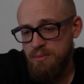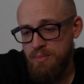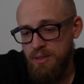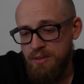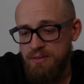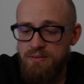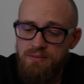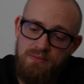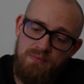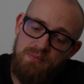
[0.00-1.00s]
But
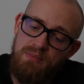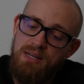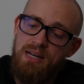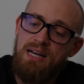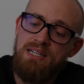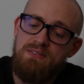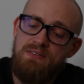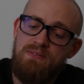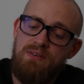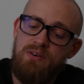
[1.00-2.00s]
as
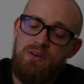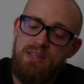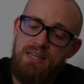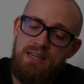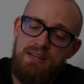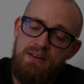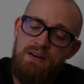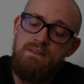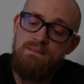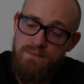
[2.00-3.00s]
for the
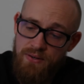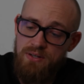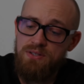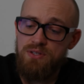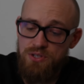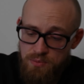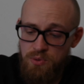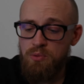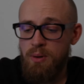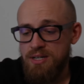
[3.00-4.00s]
first
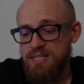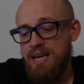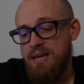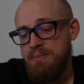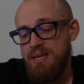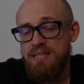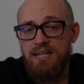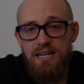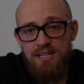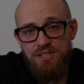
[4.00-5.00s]
small box game in the
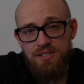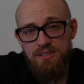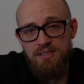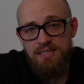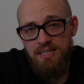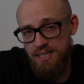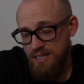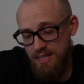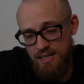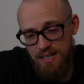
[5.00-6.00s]
collection,
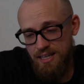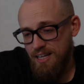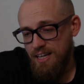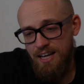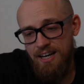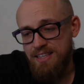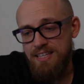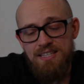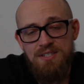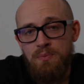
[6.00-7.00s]
I
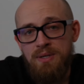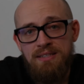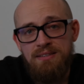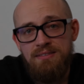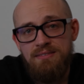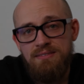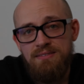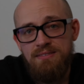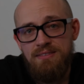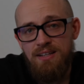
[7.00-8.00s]
think it's a win.
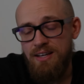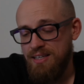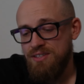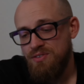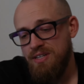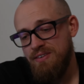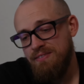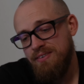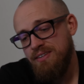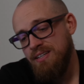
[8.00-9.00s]
I think it's really, really
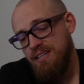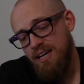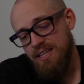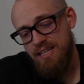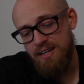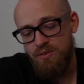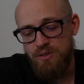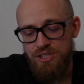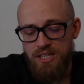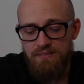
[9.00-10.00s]
fun. I think
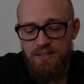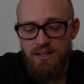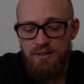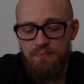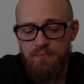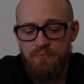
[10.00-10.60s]
everyone should give it a go.